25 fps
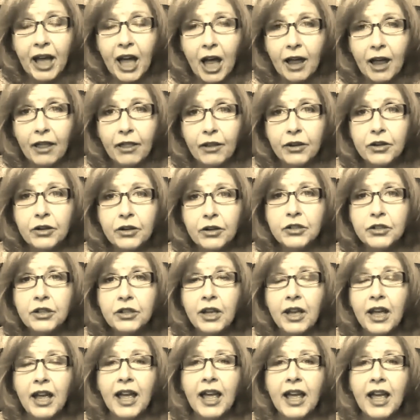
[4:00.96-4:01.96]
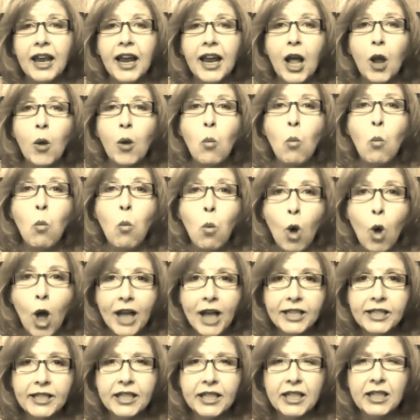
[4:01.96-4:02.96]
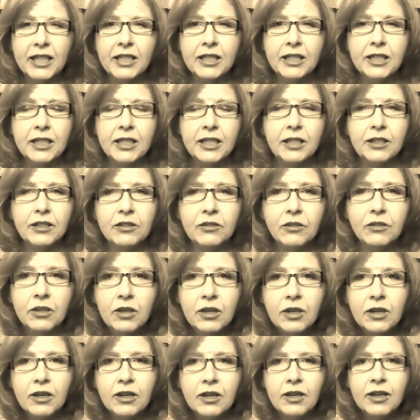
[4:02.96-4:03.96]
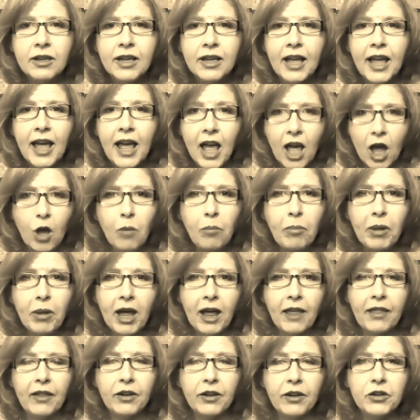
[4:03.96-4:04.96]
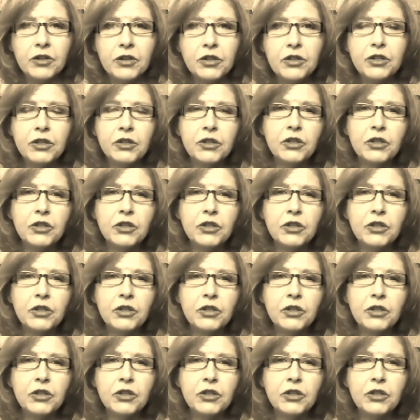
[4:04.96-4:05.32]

others, and I wanted to help others.